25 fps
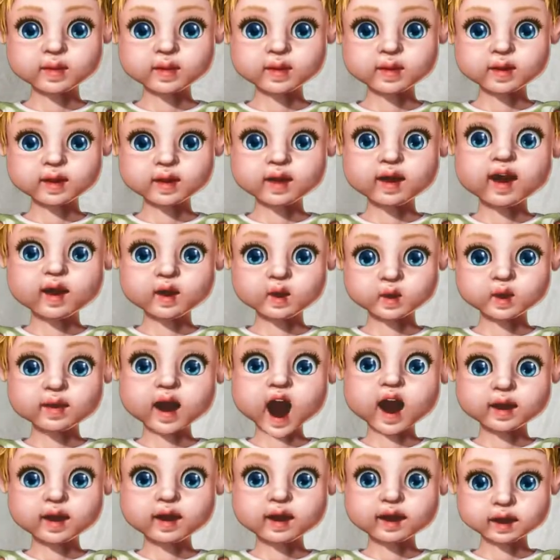So
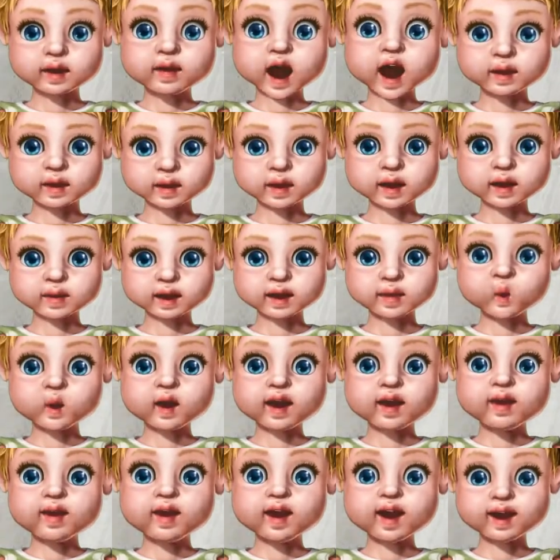try this out at
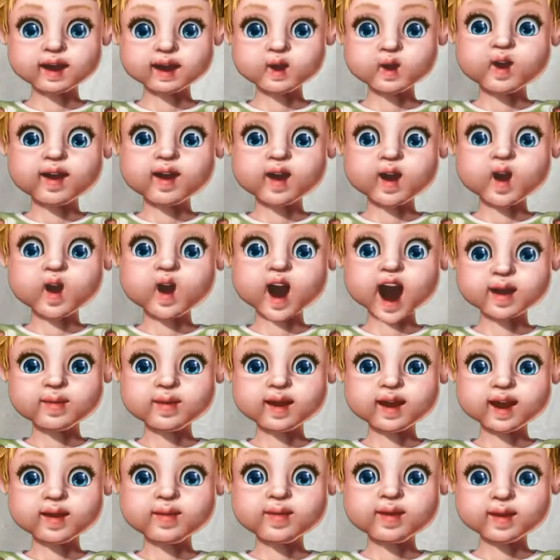home and share our
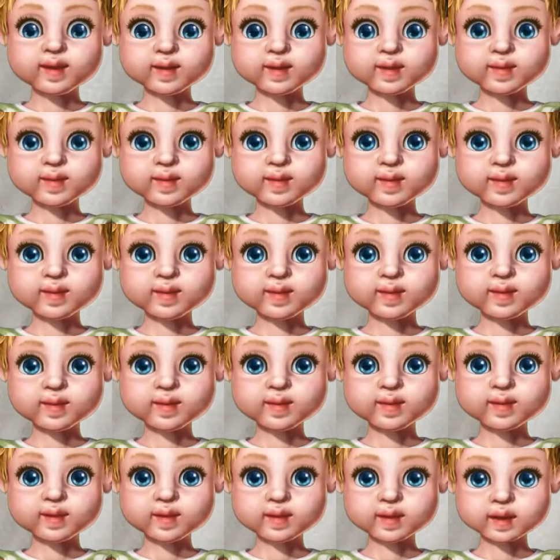video.
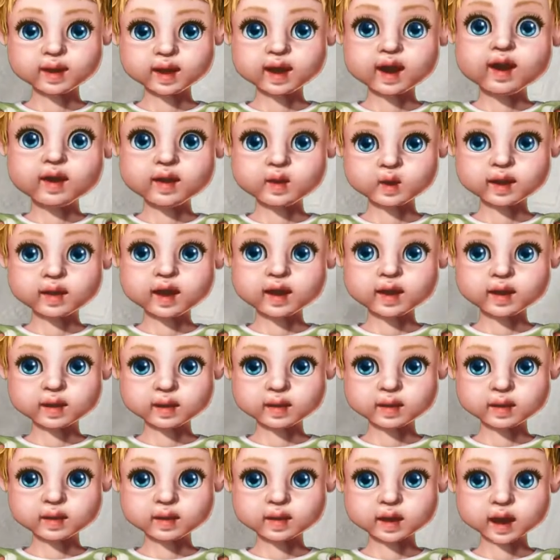Thank you,
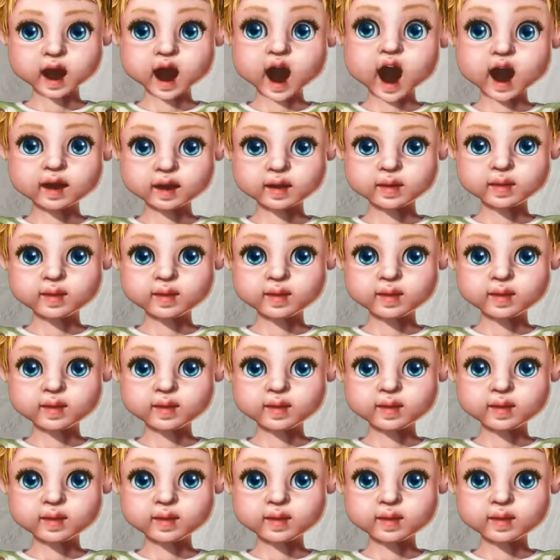bye.